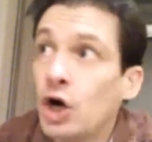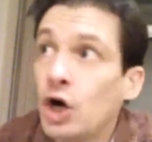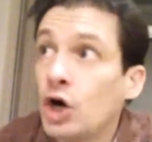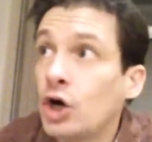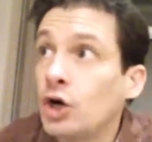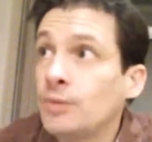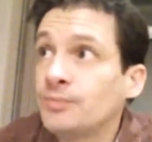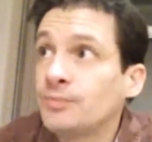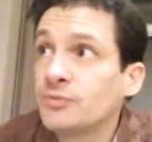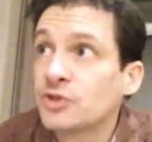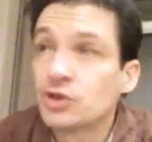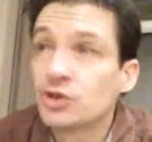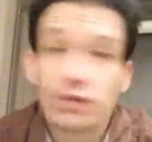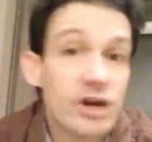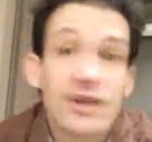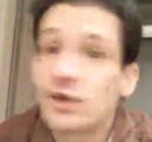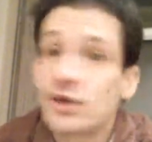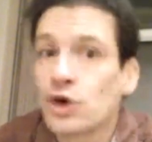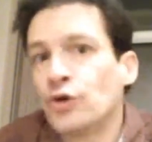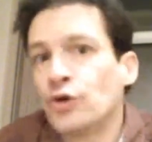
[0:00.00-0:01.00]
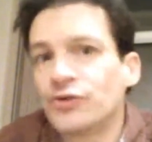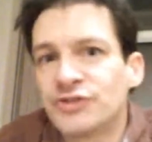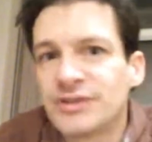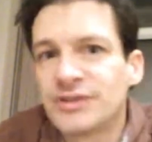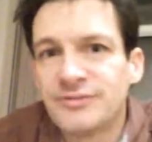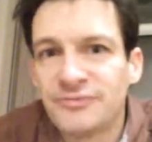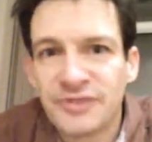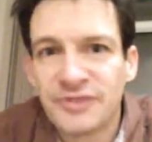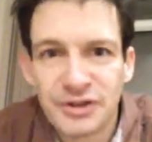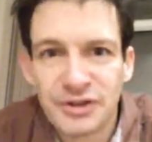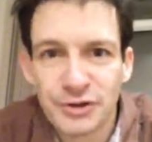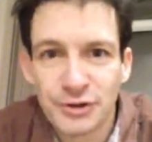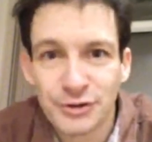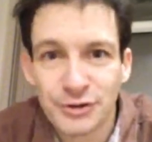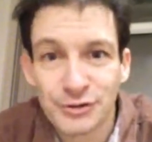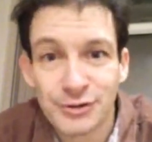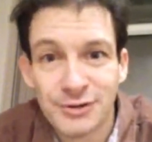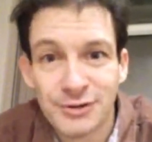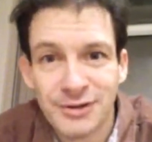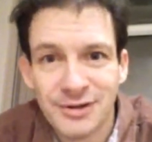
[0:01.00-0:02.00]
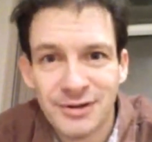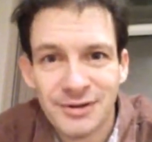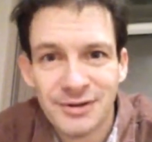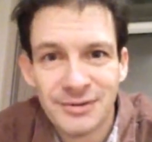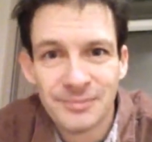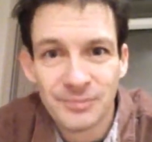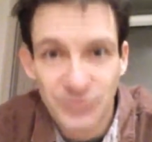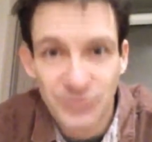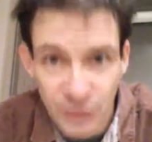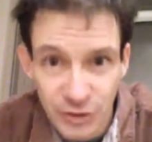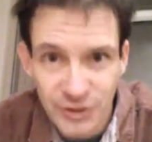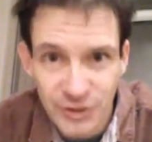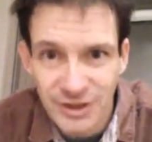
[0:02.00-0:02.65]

Or treasure hunting videos, okay?